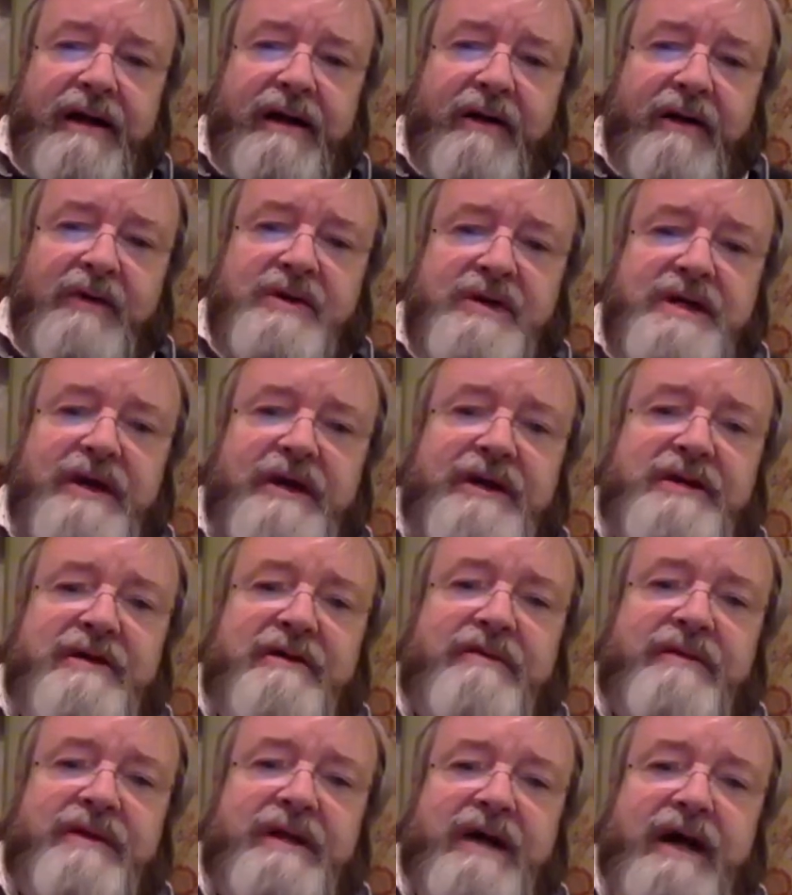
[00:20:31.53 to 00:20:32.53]

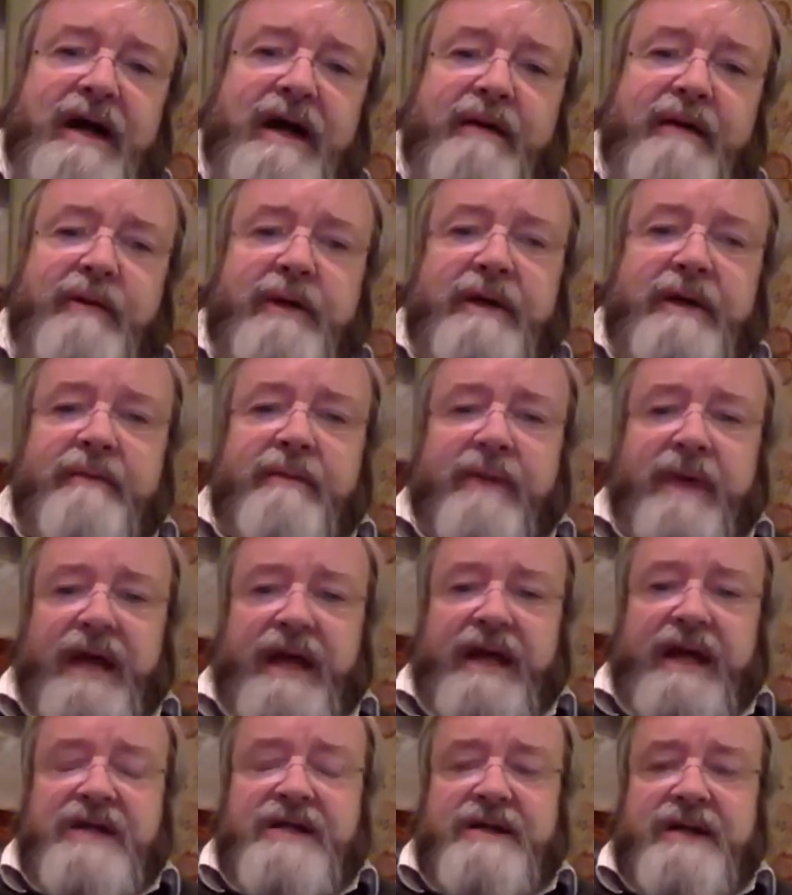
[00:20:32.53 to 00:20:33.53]
alternative that I would
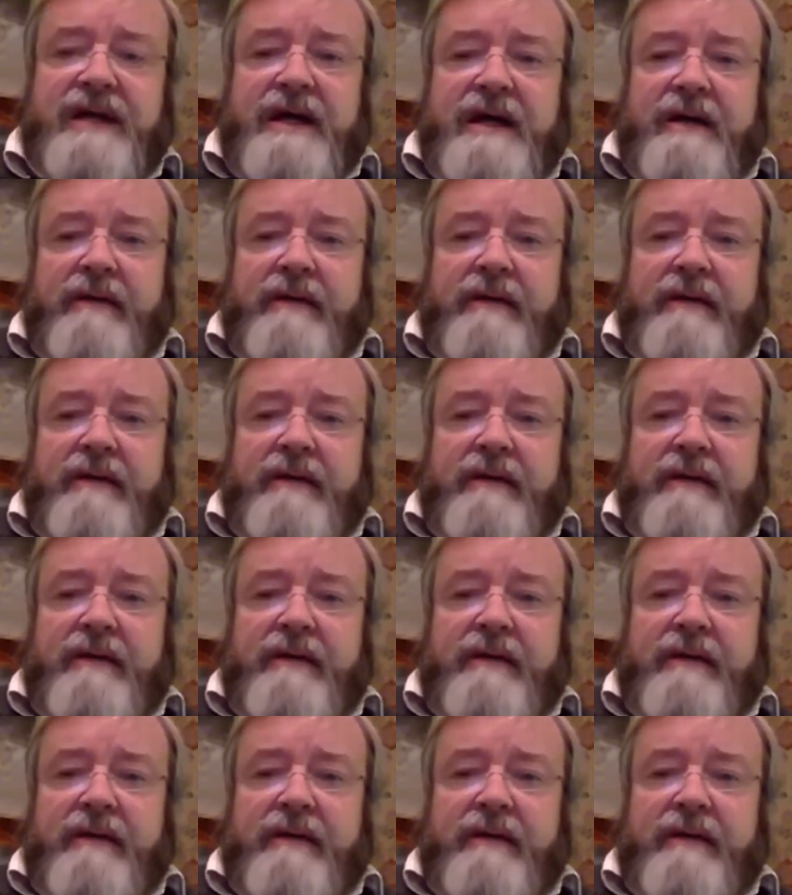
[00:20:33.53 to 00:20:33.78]
embrace,